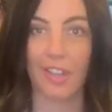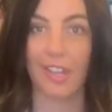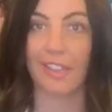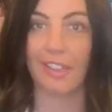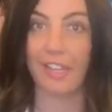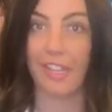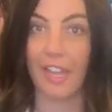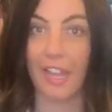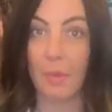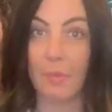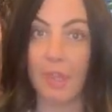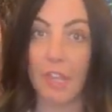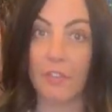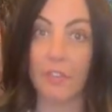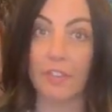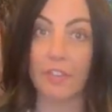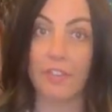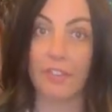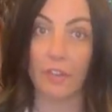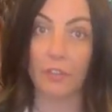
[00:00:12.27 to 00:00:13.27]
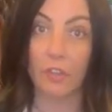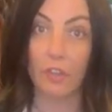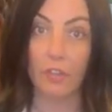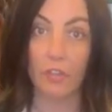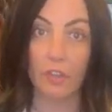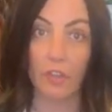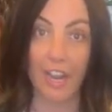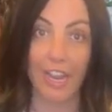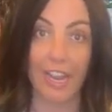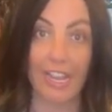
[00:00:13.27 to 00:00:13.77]
lately, and we have several
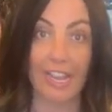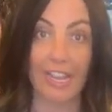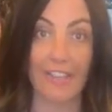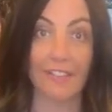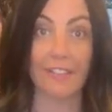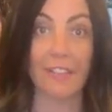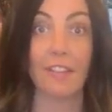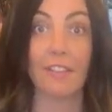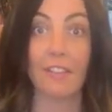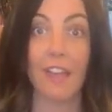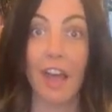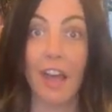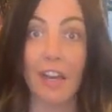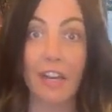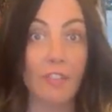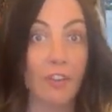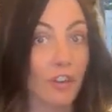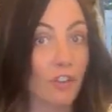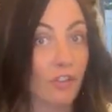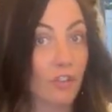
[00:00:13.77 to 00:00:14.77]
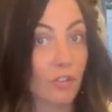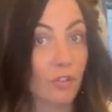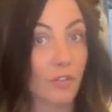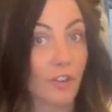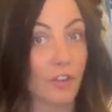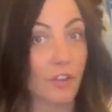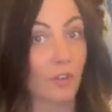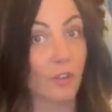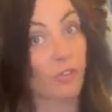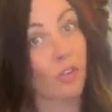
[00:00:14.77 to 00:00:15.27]
varieties. A lot of our shoe
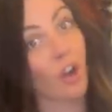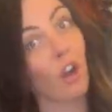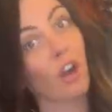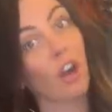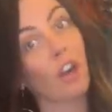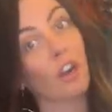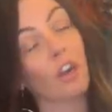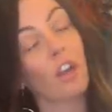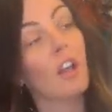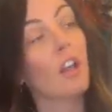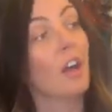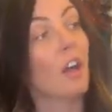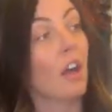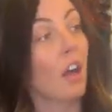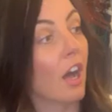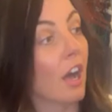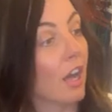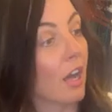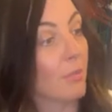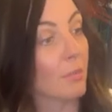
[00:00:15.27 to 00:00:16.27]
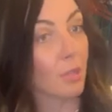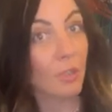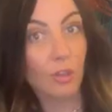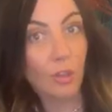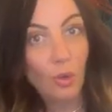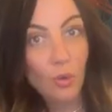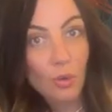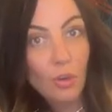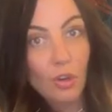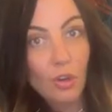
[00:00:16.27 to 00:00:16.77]
vendors are um,
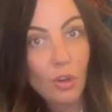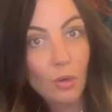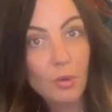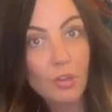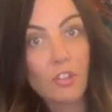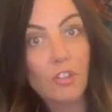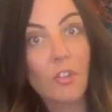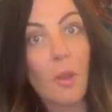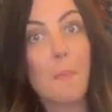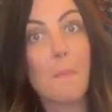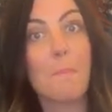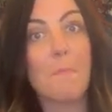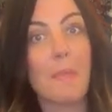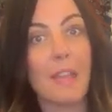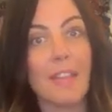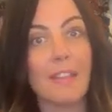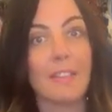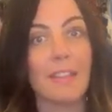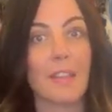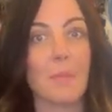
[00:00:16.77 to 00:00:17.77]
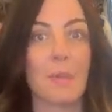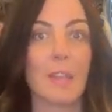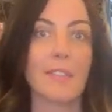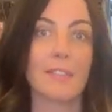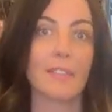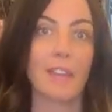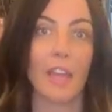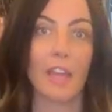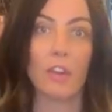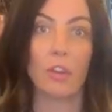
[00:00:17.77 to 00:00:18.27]
local, which is amazing
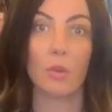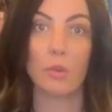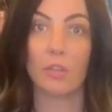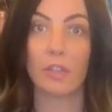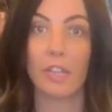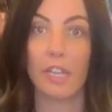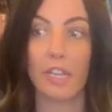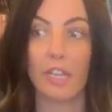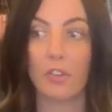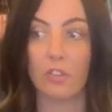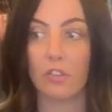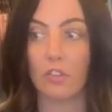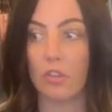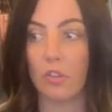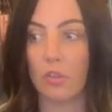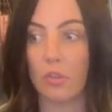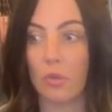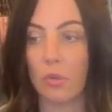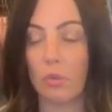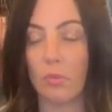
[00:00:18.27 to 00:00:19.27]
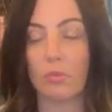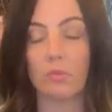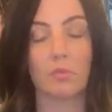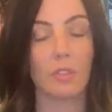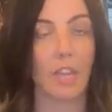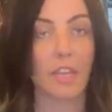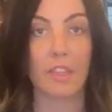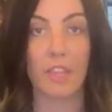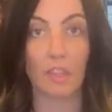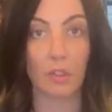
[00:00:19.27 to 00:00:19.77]
because not only do
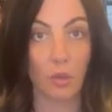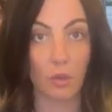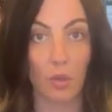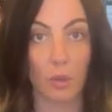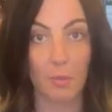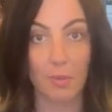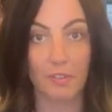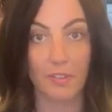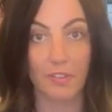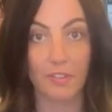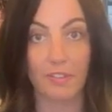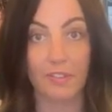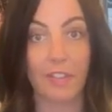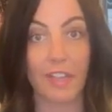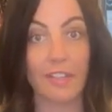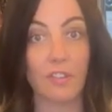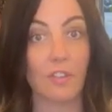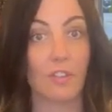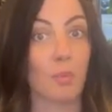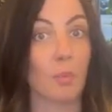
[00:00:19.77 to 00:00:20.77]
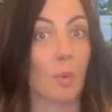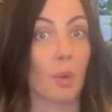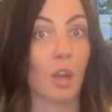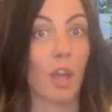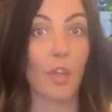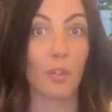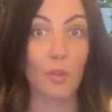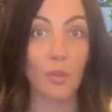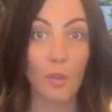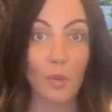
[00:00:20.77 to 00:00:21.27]
I think local businesses like to support
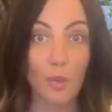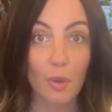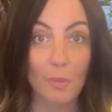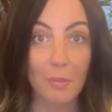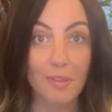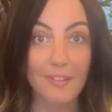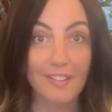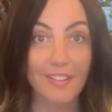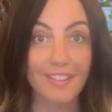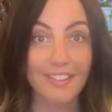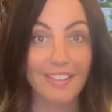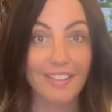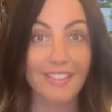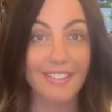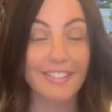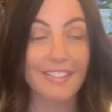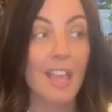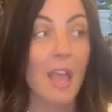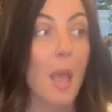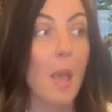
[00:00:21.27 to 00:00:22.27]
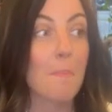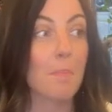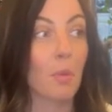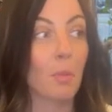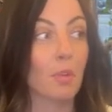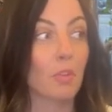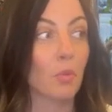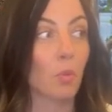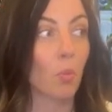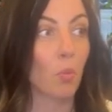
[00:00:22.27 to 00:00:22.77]
other local businesses, but
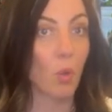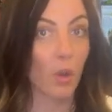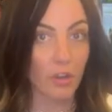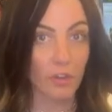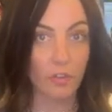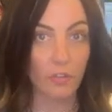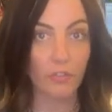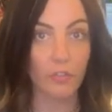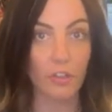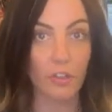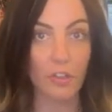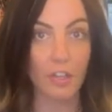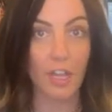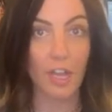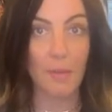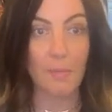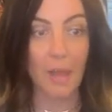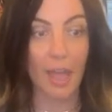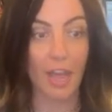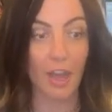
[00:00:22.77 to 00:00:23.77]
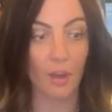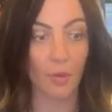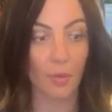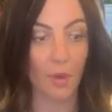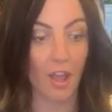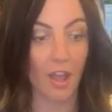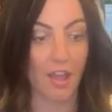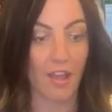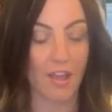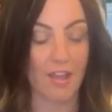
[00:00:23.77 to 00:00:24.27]
what's wonderful about
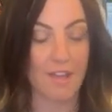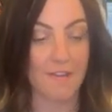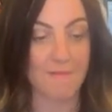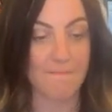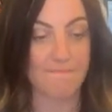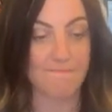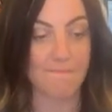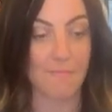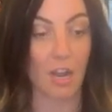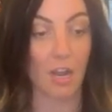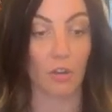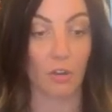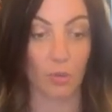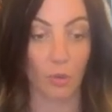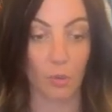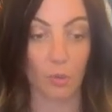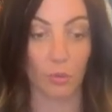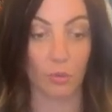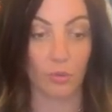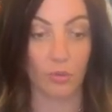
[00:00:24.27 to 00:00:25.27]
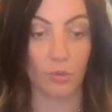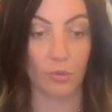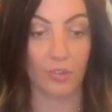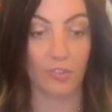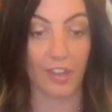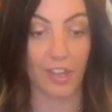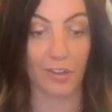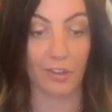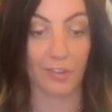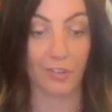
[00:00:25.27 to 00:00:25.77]
um, our local shoe
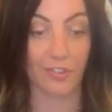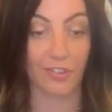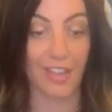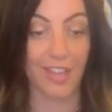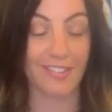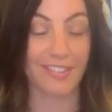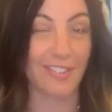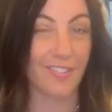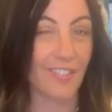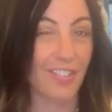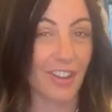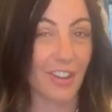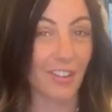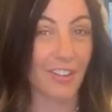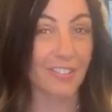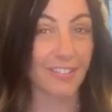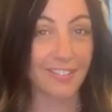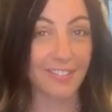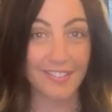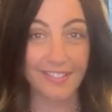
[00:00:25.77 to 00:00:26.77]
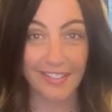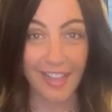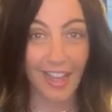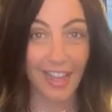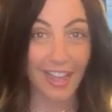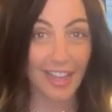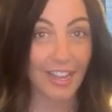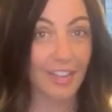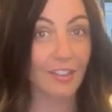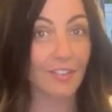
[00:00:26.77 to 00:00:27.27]
designers is if there is a
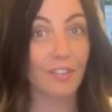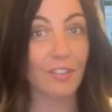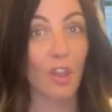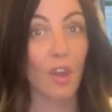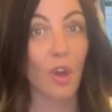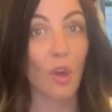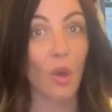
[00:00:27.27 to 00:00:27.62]
size